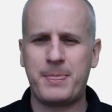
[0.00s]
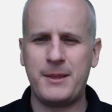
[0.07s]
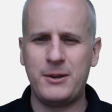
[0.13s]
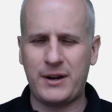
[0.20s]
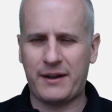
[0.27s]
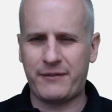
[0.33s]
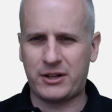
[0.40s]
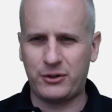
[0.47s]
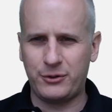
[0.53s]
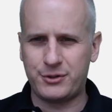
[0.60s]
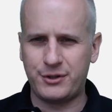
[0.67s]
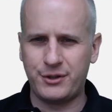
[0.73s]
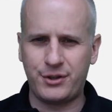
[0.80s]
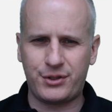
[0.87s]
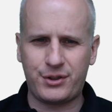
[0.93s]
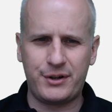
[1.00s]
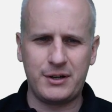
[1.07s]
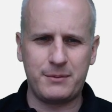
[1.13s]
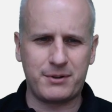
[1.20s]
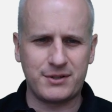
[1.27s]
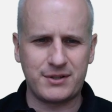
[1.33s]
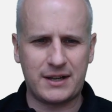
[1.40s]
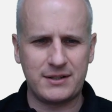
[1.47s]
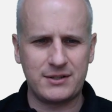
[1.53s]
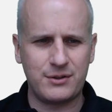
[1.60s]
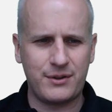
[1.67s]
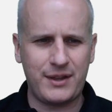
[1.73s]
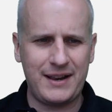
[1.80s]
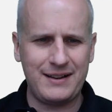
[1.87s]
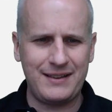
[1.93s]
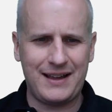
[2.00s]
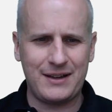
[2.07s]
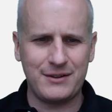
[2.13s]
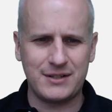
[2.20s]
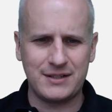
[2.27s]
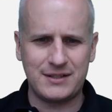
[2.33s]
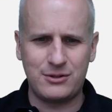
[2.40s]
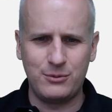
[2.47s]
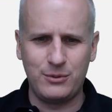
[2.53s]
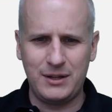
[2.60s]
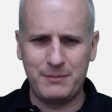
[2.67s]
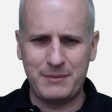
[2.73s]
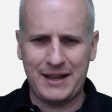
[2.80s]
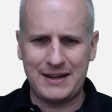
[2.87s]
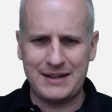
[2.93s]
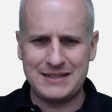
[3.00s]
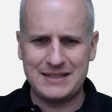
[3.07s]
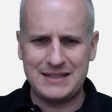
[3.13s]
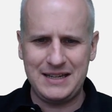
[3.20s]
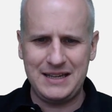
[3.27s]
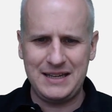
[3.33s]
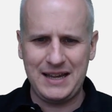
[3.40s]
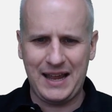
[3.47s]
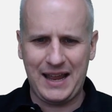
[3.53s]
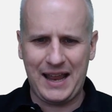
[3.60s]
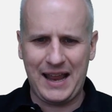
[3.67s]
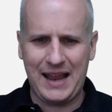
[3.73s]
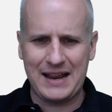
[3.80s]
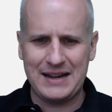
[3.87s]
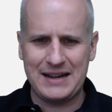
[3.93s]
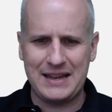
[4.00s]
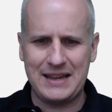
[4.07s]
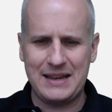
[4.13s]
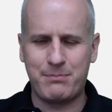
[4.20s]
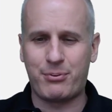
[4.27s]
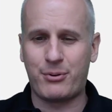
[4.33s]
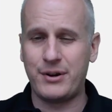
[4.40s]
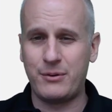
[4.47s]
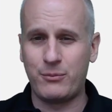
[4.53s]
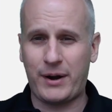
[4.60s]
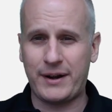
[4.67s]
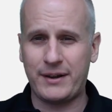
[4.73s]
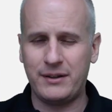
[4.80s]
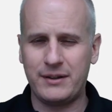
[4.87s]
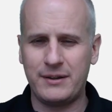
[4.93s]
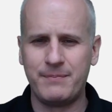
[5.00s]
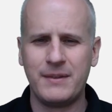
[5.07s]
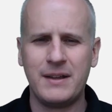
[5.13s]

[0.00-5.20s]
You'd have it closer to the thirty percent. So that allows us to eliminate D and E pretty readily.